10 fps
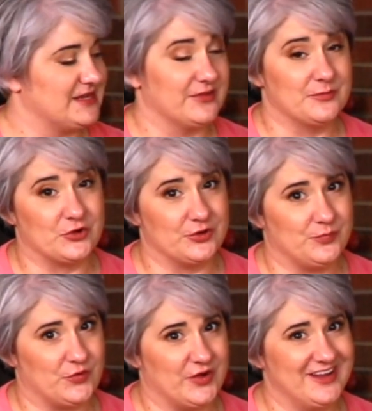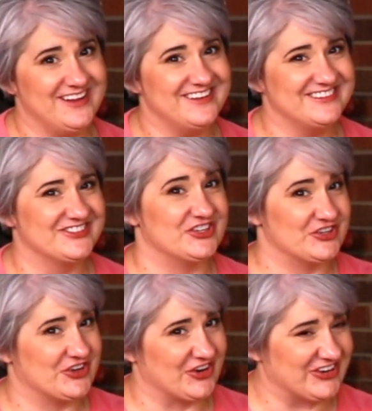them good boy,
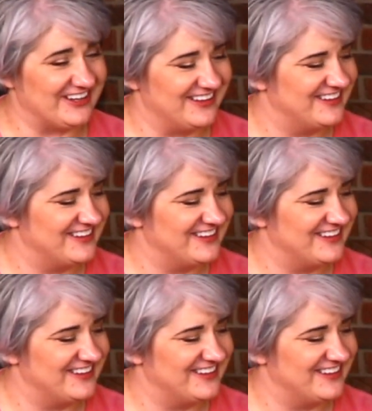good girl.